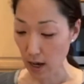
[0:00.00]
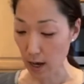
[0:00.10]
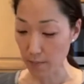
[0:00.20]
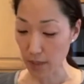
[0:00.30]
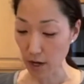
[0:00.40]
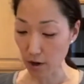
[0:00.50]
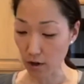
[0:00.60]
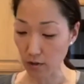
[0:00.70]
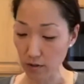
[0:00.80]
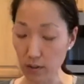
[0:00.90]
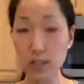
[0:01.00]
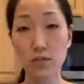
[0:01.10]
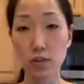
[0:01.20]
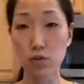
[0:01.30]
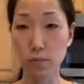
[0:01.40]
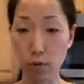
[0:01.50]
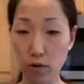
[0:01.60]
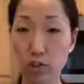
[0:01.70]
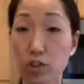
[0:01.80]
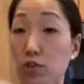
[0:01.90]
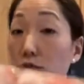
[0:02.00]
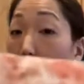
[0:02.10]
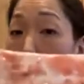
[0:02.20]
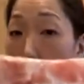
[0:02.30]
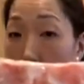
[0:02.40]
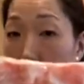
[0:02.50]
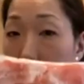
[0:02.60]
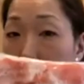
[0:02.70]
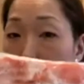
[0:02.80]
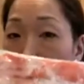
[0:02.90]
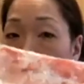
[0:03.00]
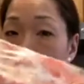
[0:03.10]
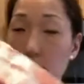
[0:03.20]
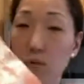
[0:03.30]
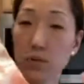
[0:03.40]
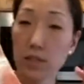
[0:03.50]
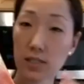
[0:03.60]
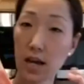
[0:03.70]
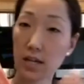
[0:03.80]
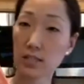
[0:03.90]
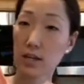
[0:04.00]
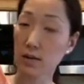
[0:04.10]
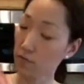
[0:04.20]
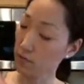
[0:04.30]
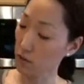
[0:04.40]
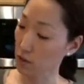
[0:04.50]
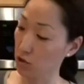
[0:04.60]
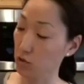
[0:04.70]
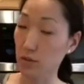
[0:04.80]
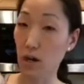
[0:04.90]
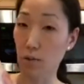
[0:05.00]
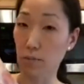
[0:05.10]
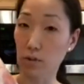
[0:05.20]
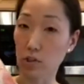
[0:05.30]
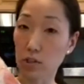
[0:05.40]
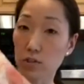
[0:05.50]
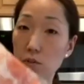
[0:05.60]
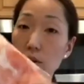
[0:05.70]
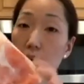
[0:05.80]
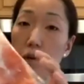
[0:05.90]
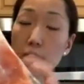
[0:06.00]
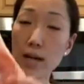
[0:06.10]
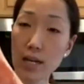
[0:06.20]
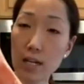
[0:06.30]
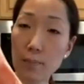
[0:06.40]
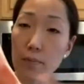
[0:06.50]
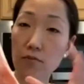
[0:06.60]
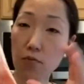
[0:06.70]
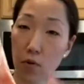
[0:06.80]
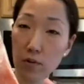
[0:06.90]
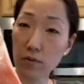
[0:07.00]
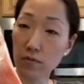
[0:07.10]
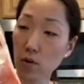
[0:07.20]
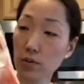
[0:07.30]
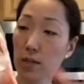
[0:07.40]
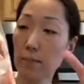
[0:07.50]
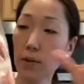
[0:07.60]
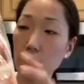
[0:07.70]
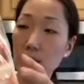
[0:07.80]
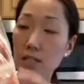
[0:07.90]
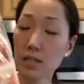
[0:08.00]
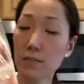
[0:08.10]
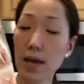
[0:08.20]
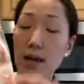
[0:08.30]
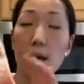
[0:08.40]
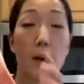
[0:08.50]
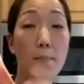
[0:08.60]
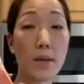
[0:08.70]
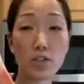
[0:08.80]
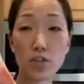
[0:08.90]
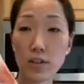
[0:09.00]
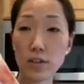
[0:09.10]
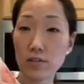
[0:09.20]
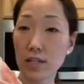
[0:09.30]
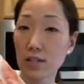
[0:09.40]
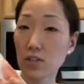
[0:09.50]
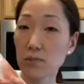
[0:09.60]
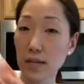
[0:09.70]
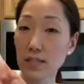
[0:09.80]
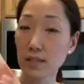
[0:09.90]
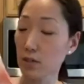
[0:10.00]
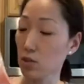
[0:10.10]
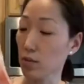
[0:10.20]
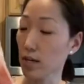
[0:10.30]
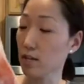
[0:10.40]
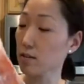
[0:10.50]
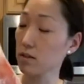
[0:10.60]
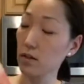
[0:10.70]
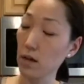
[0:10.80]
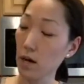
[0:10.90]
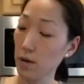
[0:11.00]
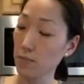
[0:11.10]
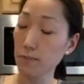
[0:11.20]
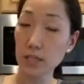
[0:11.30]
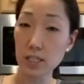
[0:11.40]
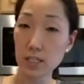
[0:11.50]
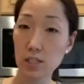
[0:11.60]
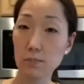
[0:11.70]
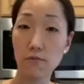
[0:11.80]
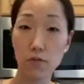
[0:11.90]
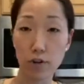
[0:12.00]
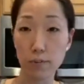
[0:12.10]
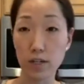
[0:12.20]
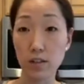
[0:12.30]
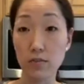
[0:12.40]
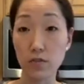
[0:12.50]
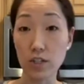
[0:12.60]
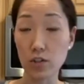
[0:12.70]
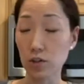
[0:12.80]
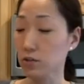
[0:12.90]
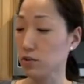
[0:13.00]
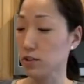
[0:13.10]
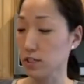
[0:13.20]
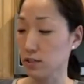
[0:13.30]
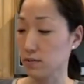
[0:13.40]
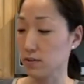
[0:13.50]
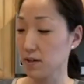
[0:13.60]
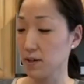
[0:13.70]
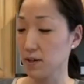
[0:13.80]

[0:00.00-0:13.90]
that are individual portions for us, what's the size that suits our portion. So we cut it up before we froze it, put it into the bag. Make sure that there's enough space in between the pieces before you put it in the freezer so it doesn't